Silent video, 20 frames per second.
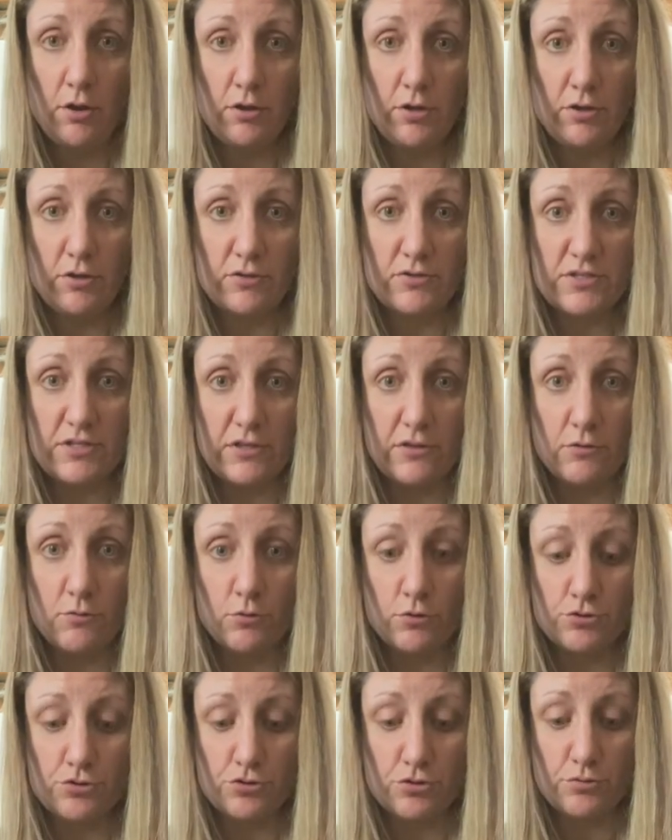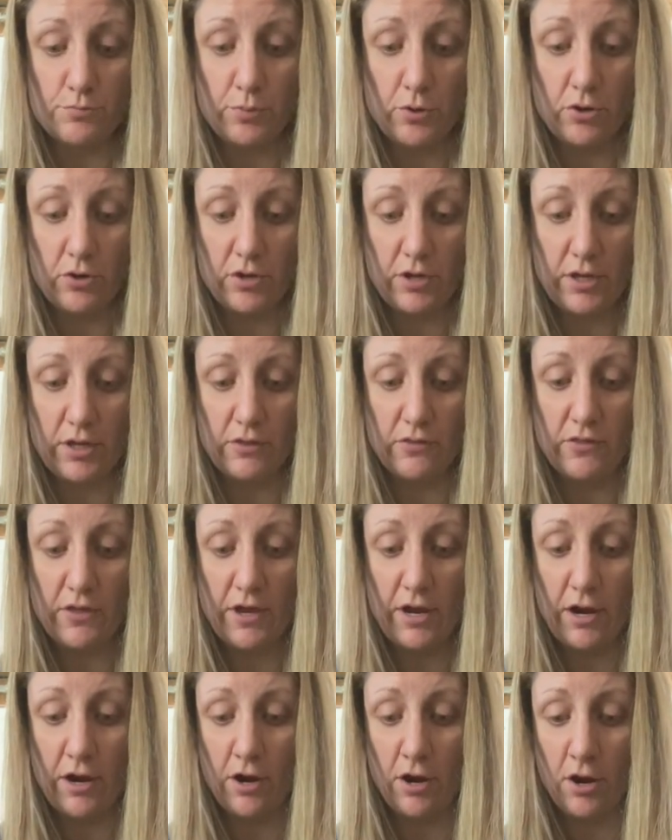You can see the orchard bark in
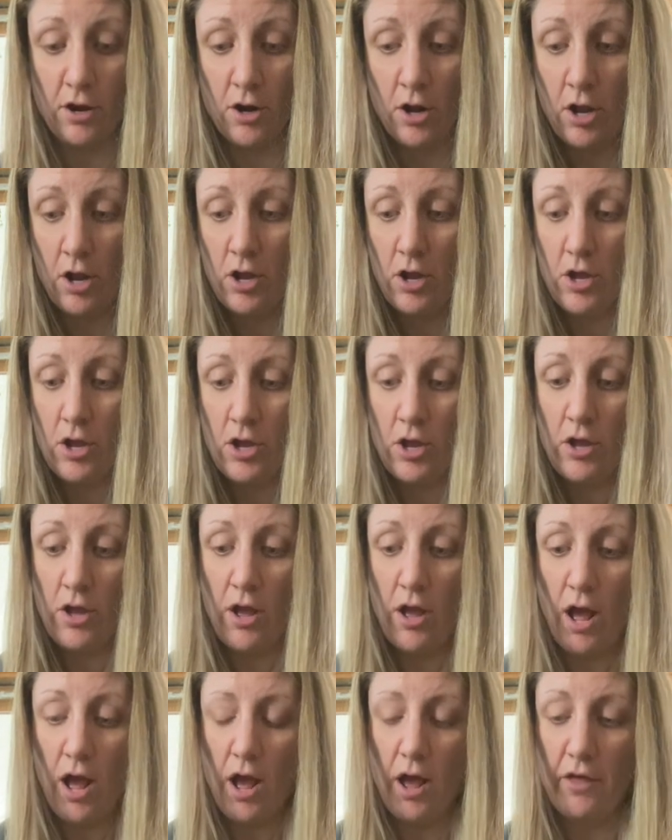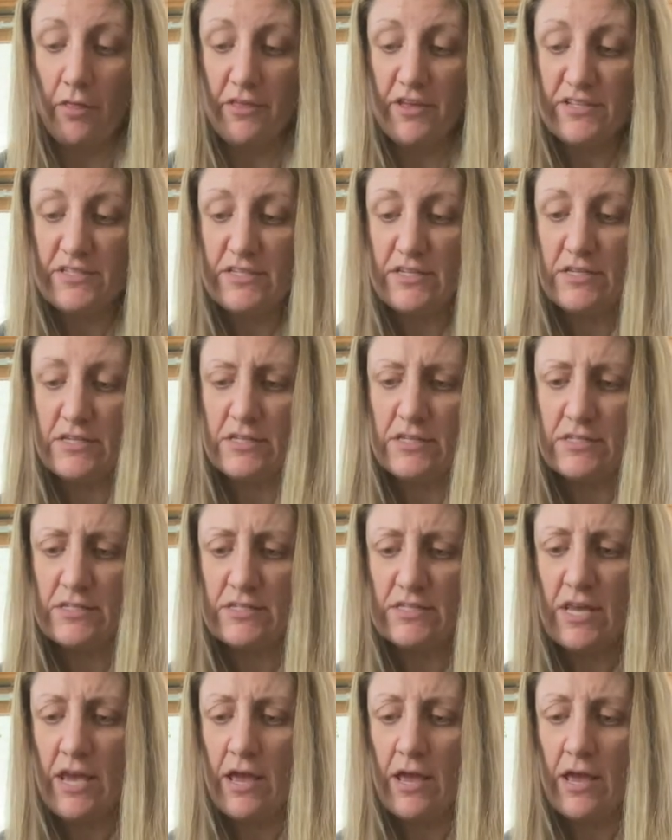there. This is